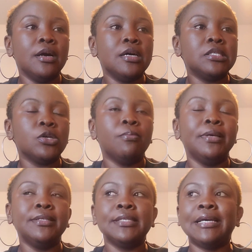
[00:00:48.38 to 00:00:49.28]
So
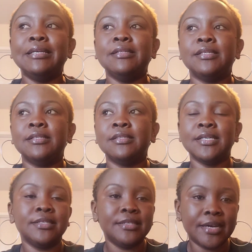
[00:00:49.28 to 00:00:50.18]
basically it's a
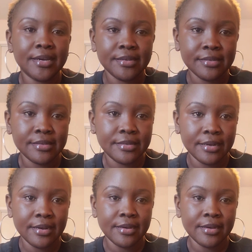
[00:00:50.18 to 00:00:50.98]
standardized